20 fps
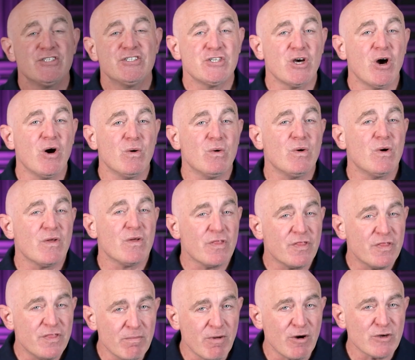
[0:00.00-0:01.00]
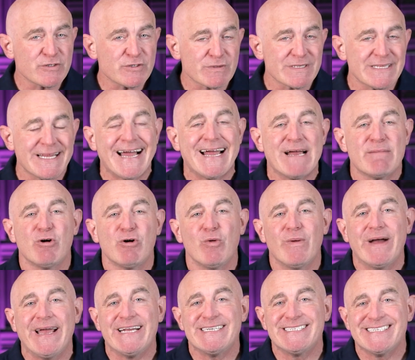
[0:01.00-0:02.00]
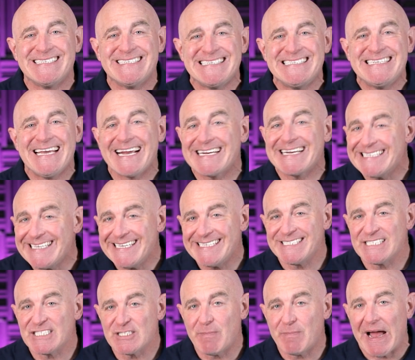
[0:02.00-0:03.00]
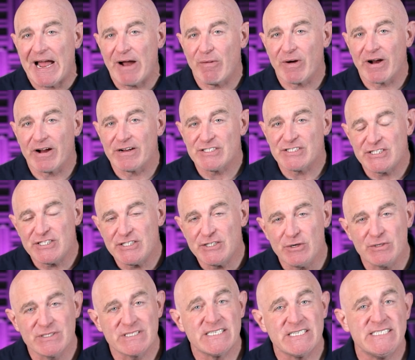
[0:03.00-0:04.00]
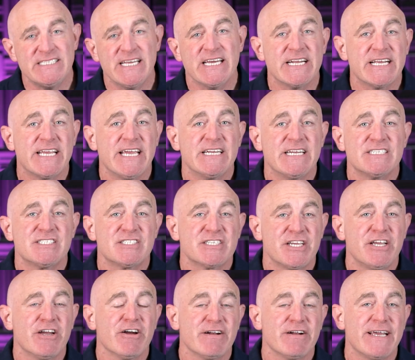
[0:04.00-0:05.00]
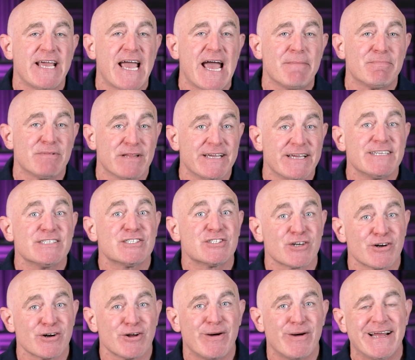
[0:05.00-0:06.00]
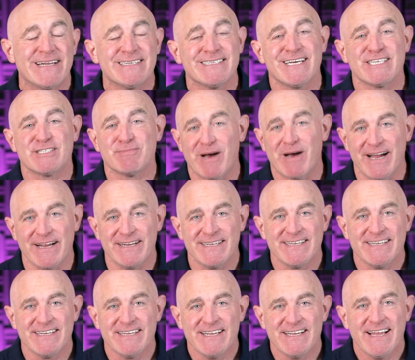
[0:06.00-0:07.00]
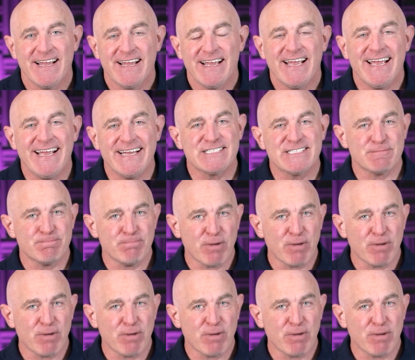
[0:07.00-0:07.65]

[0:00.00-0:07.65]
So, the most reliable way to detect hidden spyware is to use a dedicated security app like Certo Anti-Spy. It's